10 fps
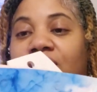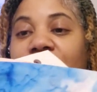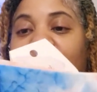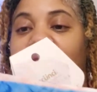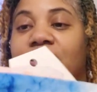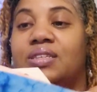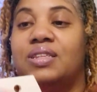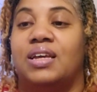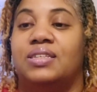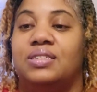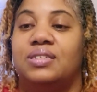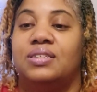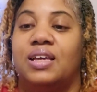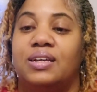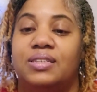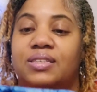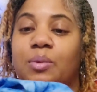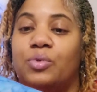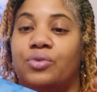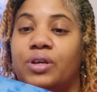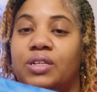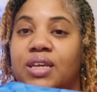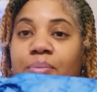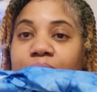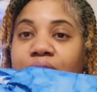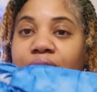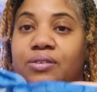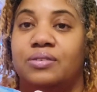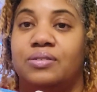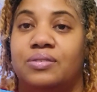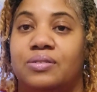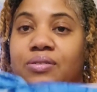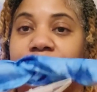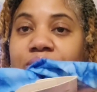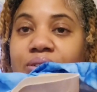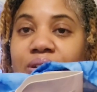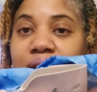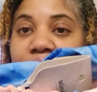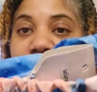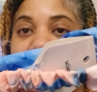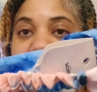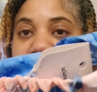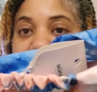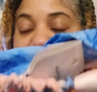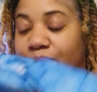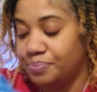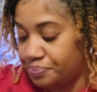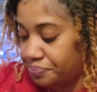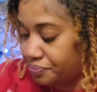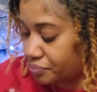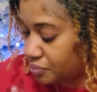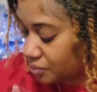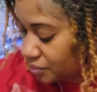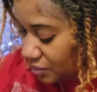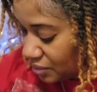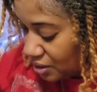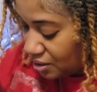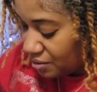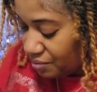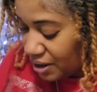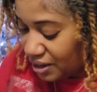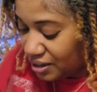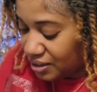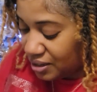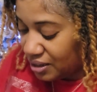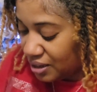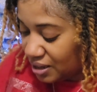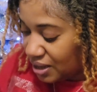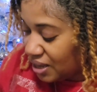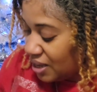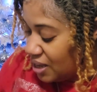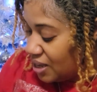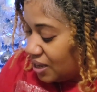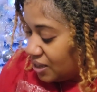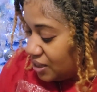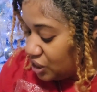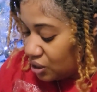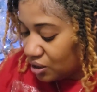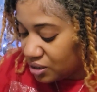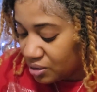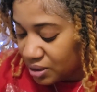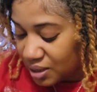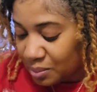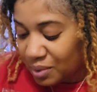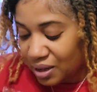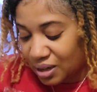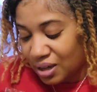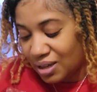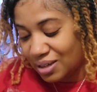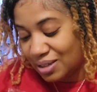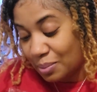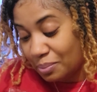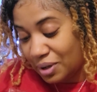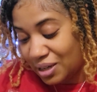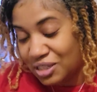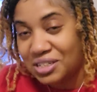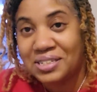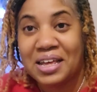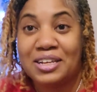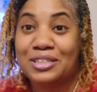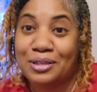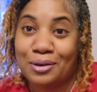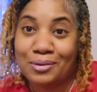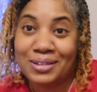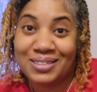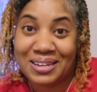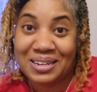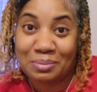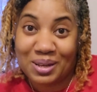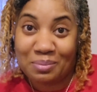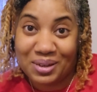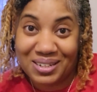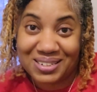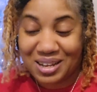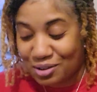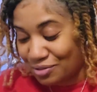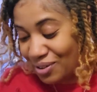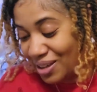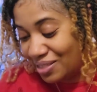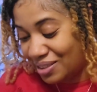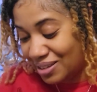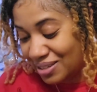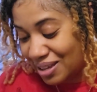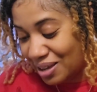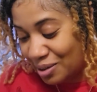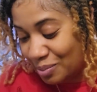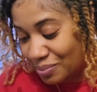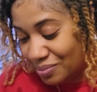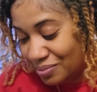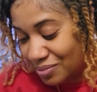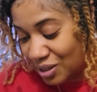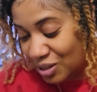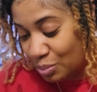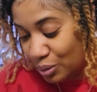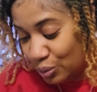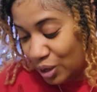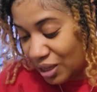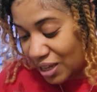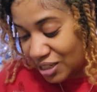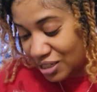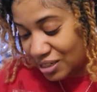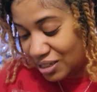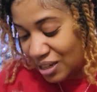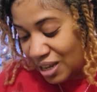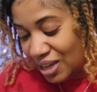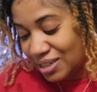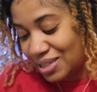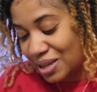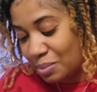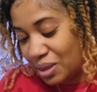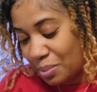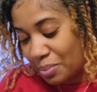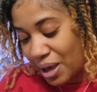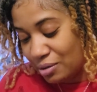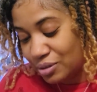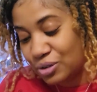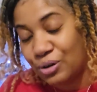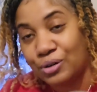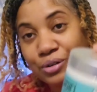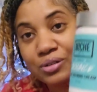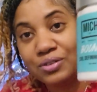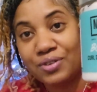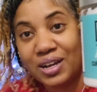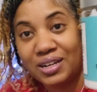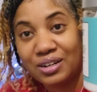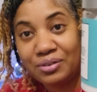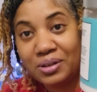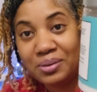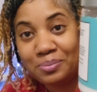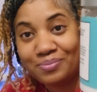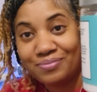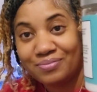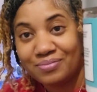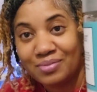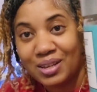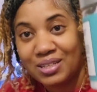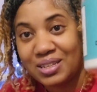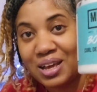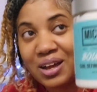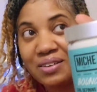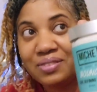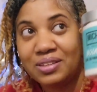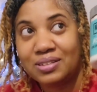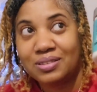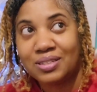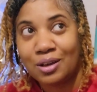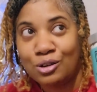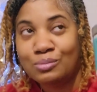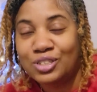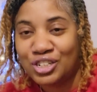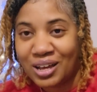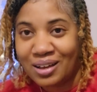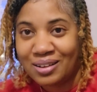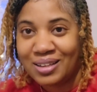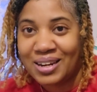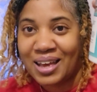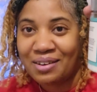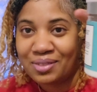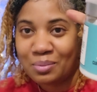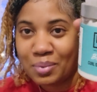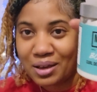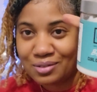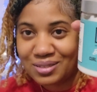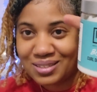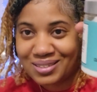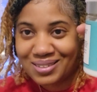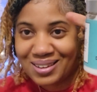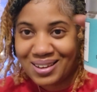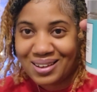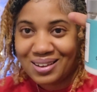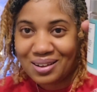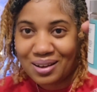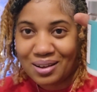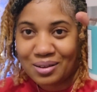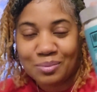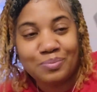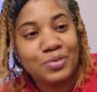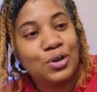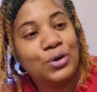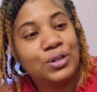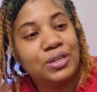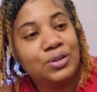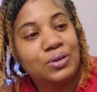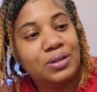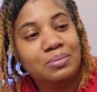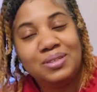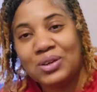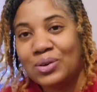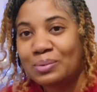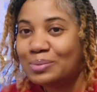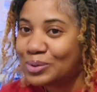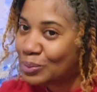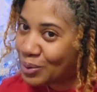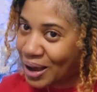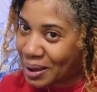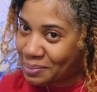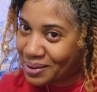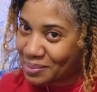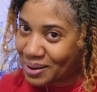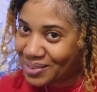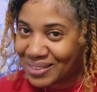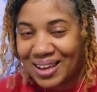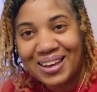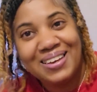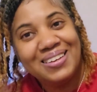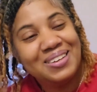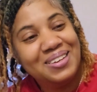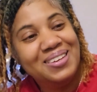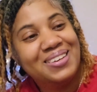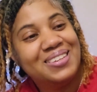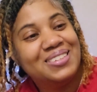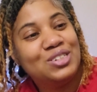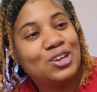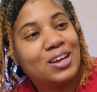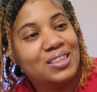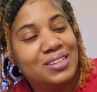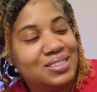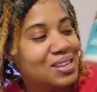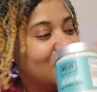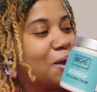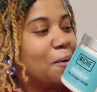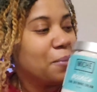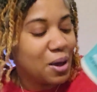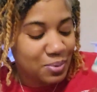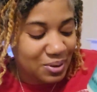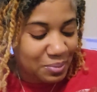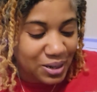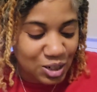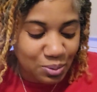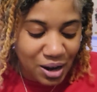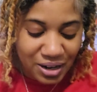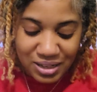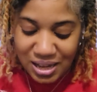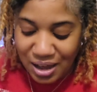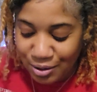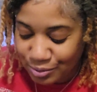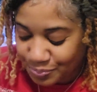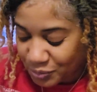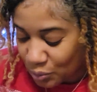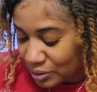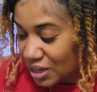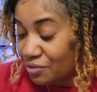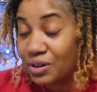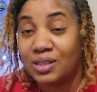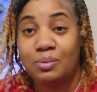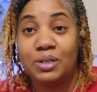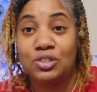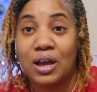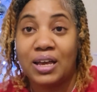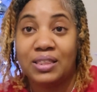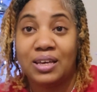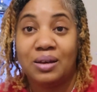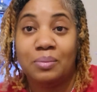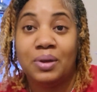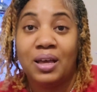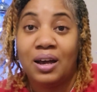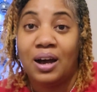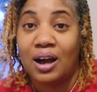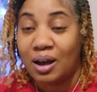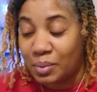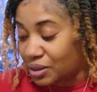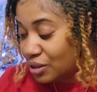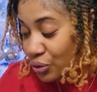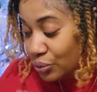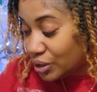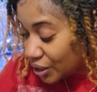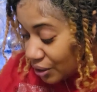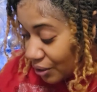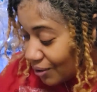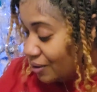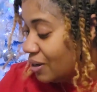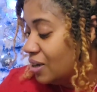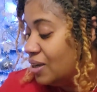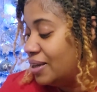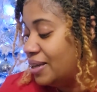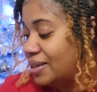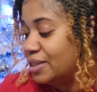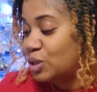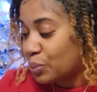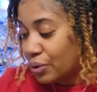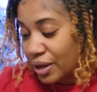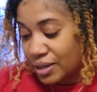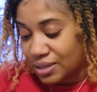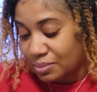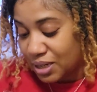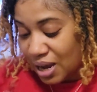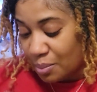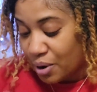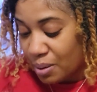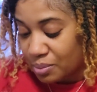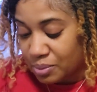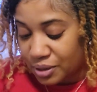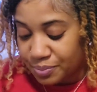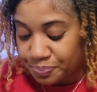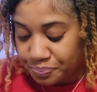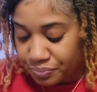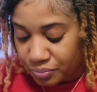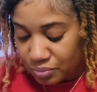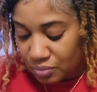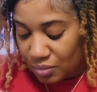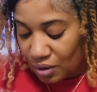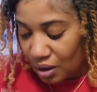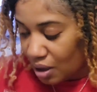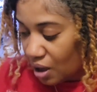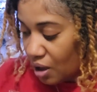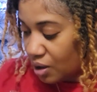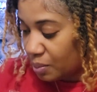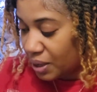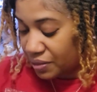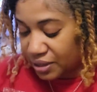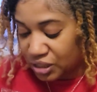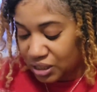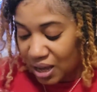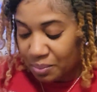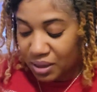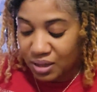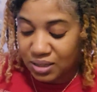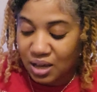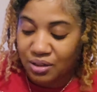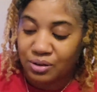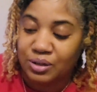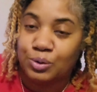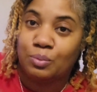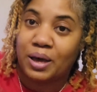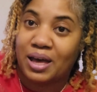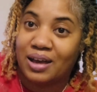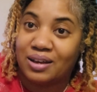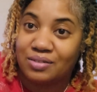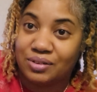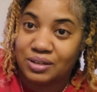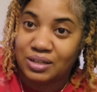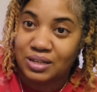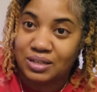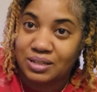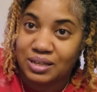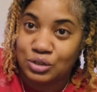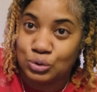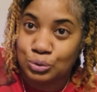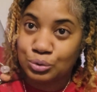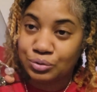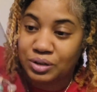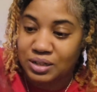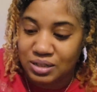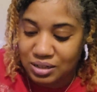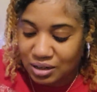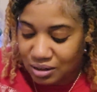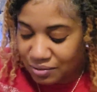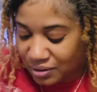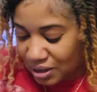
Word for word: So this is nice. This looks like a summery type of deal. I like that. Right? Then she also sent me some me. She's like slowly sending me me stuff in this um this blue collection. She sent me the Bounce Curl Defining Cream. So now I have the Sculpt Gel and I have the Bounce um, Curling Cream. So I'm super happy about that. I get to try these couple of Miche products out, and we'll definitely be trying them um, in the new year, in the spring sometime probably. Um, and then she got me this other little bag of goodies like jewelry and stuff.